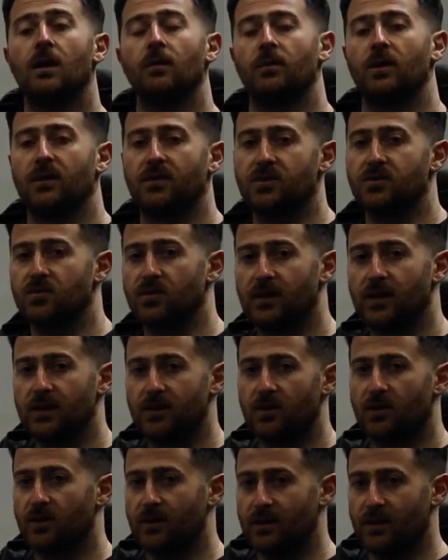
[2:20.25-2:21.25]
But if it's really
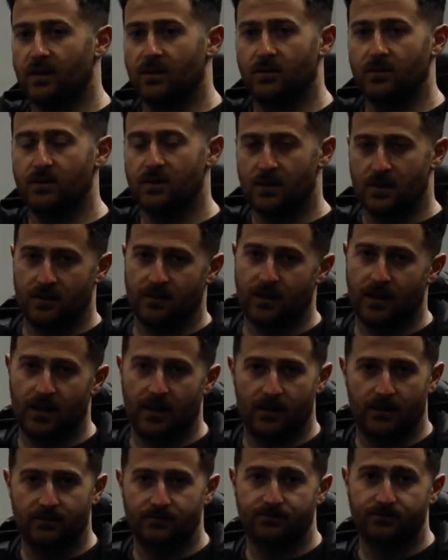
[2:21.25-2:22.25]
dark yellow,
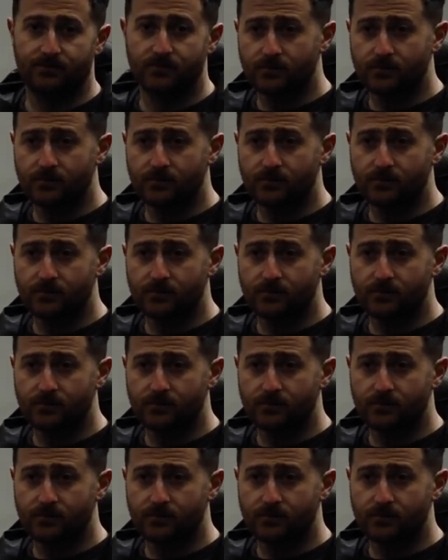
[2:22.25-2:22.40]
then